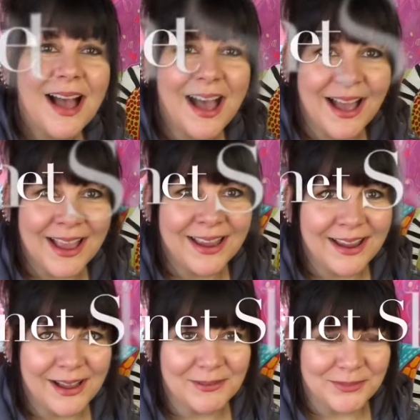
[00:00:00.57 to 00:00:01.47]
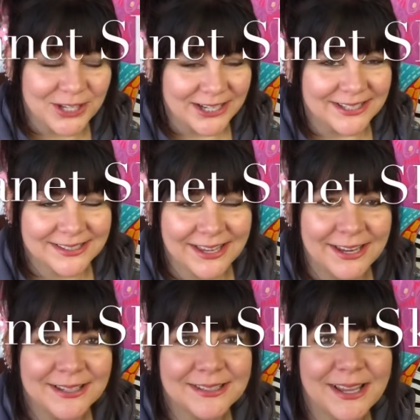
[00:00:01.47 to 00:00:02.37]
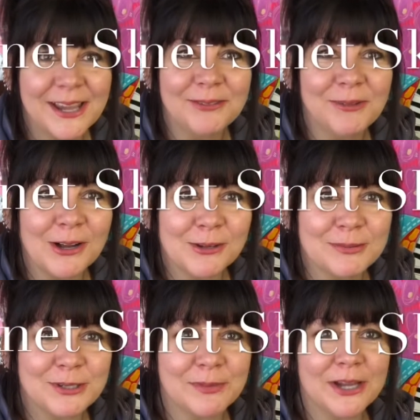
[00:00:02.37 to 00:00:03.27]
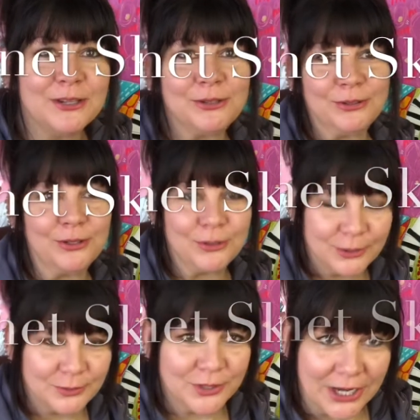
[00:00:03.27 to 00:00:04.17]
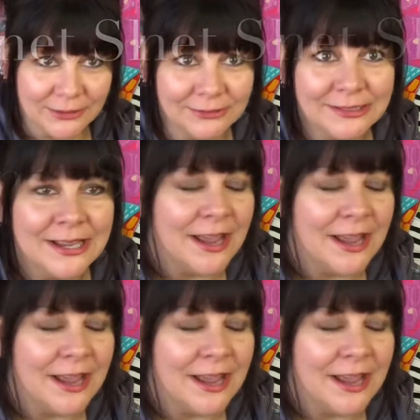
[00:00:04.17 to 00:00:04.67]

Hi, I'm Janet Skates and welcome to my new YouTube channel.